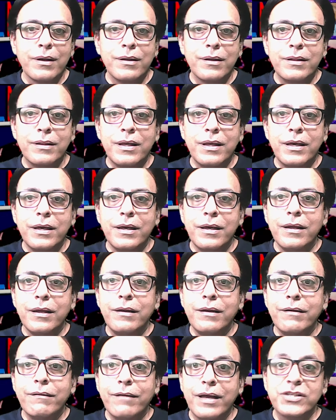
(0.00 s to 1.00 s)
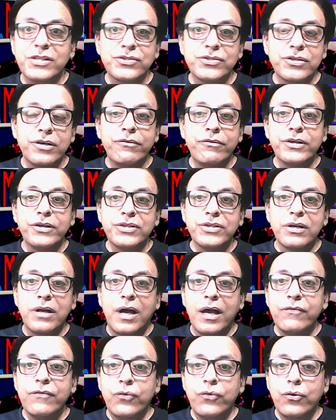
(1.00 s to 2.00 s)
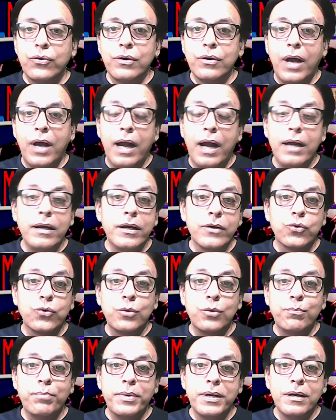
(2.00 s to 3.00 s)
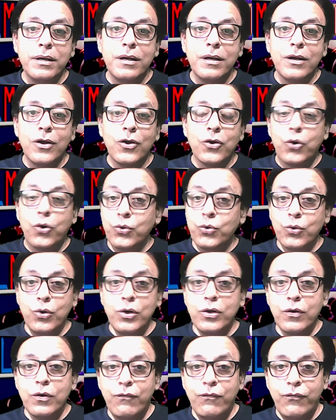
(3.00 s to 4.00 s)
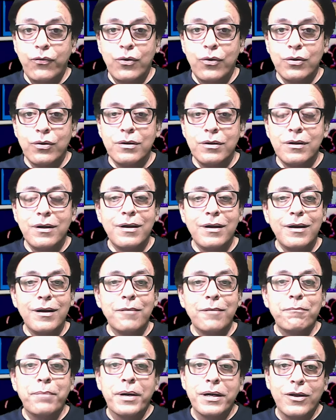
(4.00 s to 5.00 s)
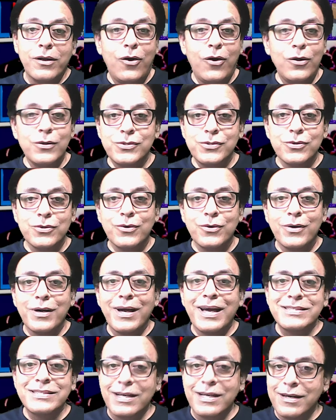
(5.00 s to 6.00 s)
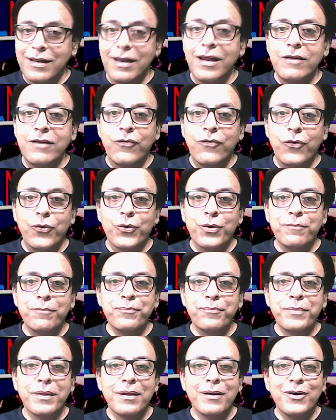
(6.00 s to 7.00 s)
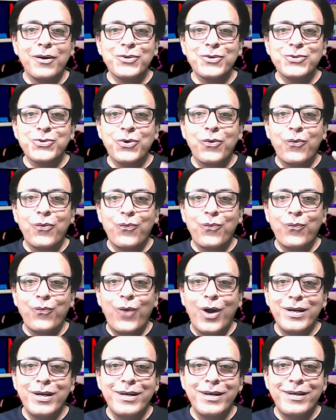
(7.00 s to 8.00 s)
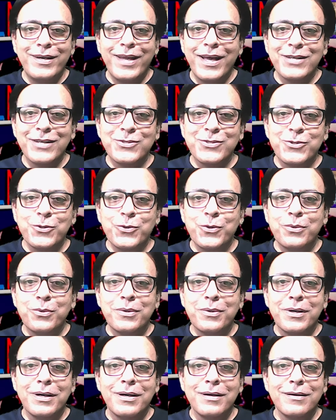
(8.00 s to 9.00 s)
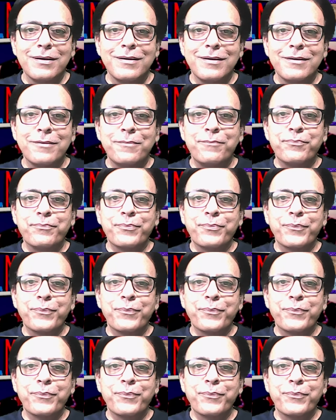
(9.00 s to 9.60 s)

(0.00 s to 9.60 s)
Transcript: the next generation iPhone, and it could be not only a phone but also a satellite phone. So what it takes to